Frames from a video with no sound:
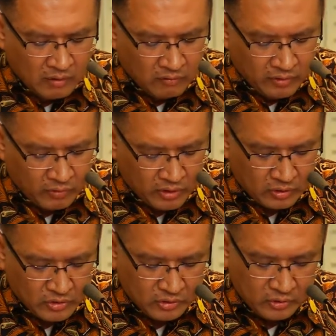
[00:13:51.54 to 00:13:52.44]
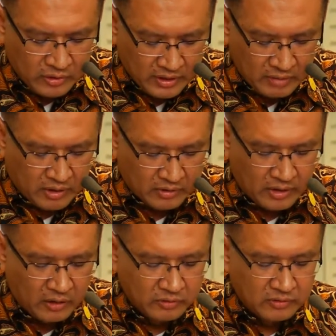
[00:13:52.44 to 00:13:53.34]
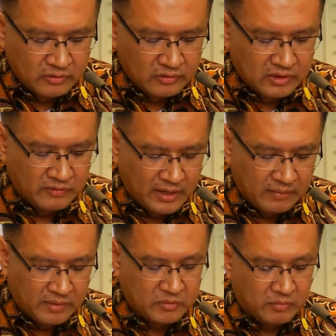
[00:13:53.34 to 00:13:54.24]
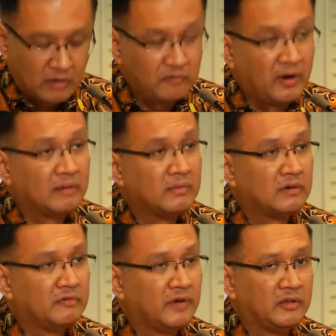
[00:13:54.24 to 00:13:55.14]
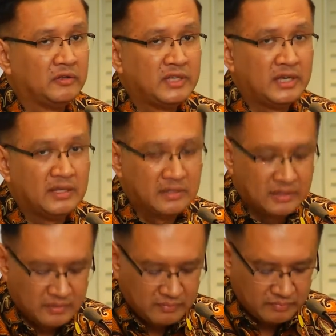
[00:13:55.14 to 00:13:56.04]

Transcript: We want also to hear about how to develop a small farmer value chains,